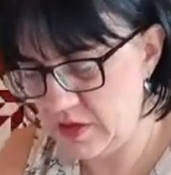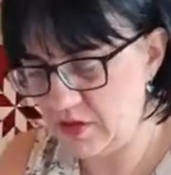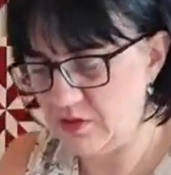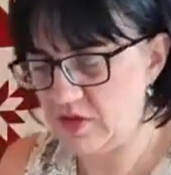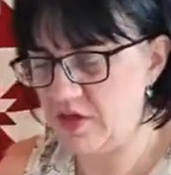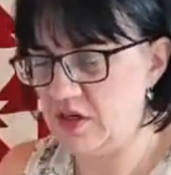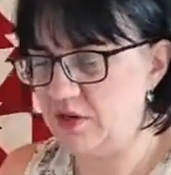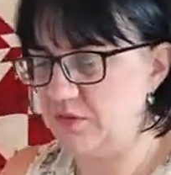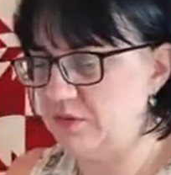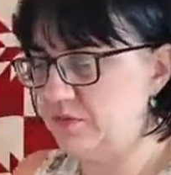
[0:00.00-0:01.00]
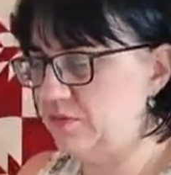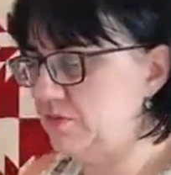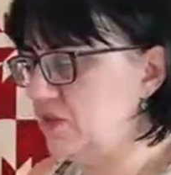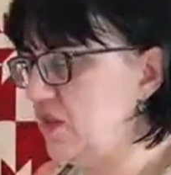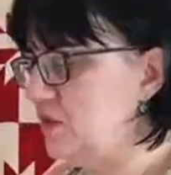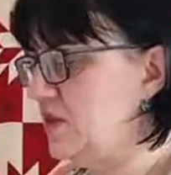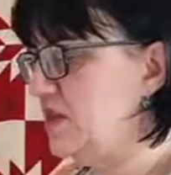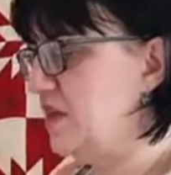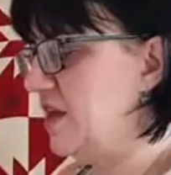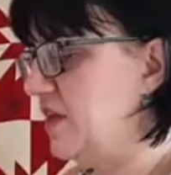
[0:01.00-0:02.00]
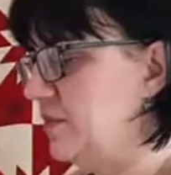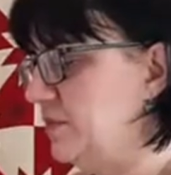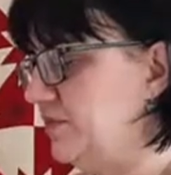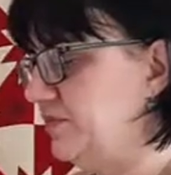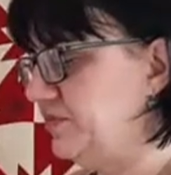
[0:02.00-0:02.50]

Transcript: you go. So one's there.